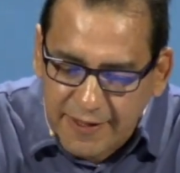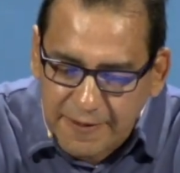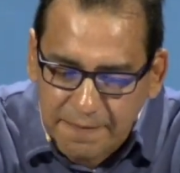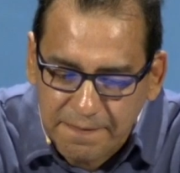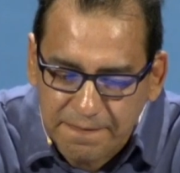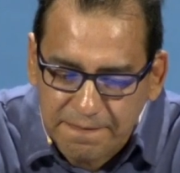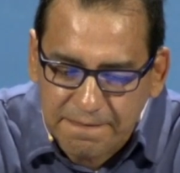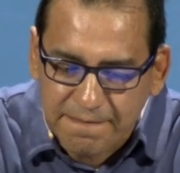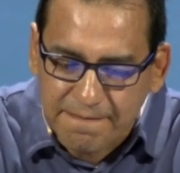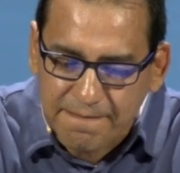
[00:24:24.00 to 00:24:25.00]

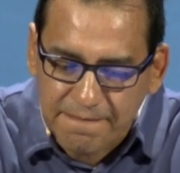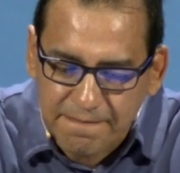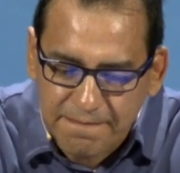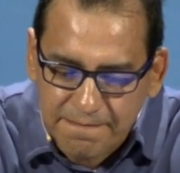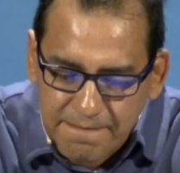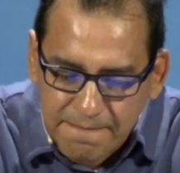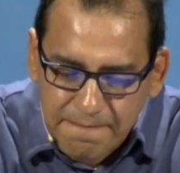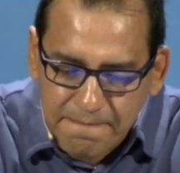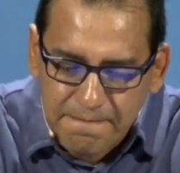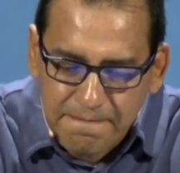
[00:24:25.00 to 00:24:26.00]
(no one is talking)